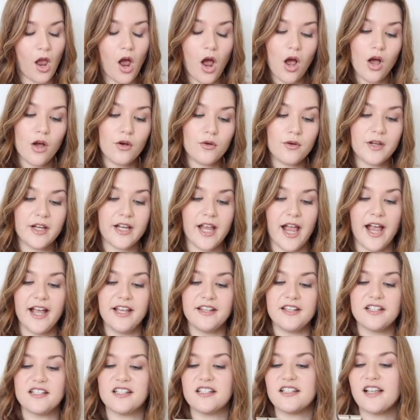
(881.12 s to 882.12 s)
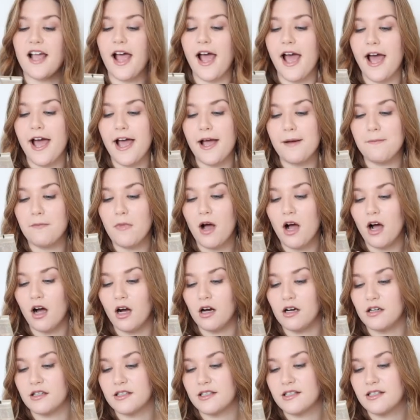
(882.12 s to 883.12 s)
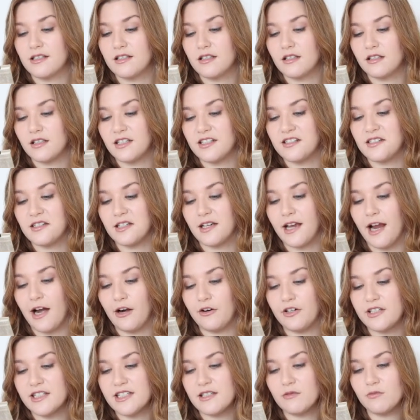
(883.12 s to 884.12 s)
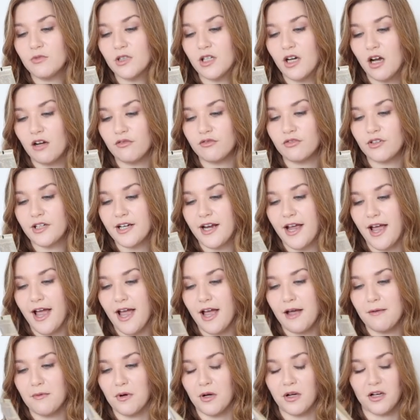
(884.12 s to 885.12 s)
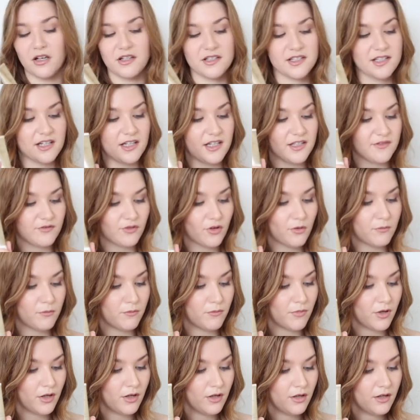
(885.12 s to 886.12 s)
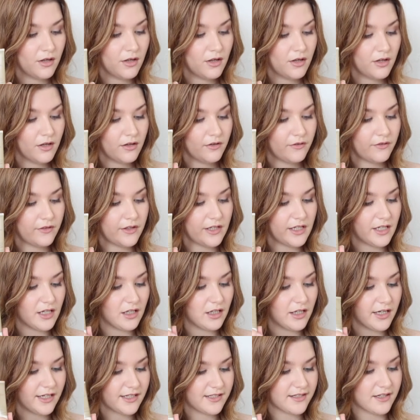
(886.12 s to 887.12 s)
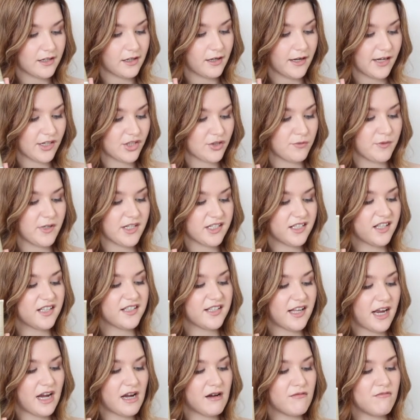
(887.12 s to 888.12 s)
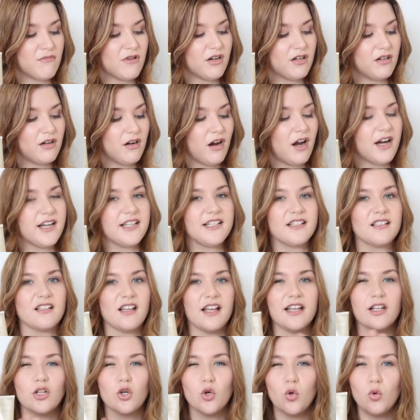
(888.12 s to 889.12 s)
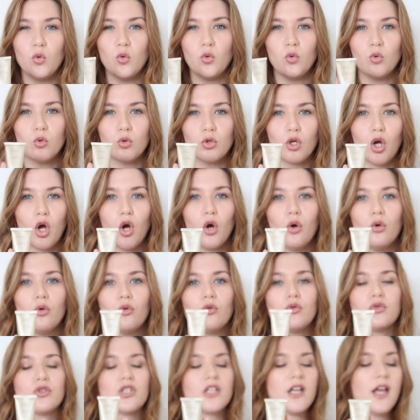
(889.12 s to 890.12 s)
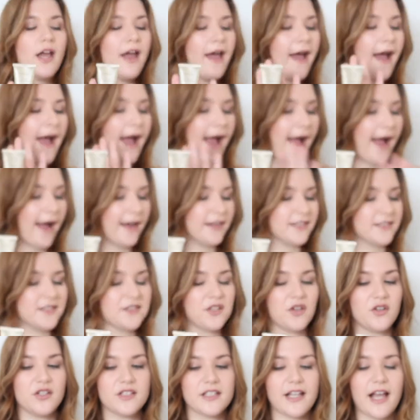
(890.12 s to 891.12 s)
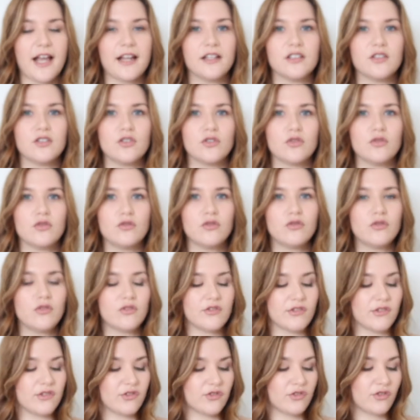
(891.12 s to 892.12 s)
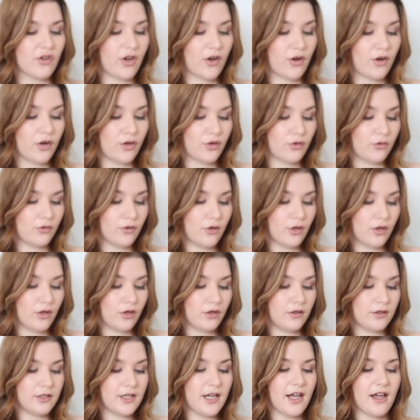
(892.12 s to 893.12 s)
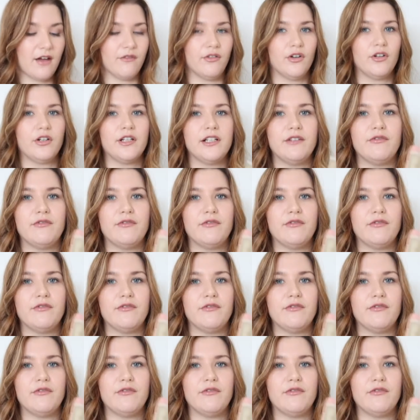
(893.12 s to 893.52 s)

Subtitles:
Oh, okay, this is a hair mask. This is a keratin recovery hair mask, and it's from the Elixir collection, but it's the same nice, like, cool gold as those candles. So, yeah, very,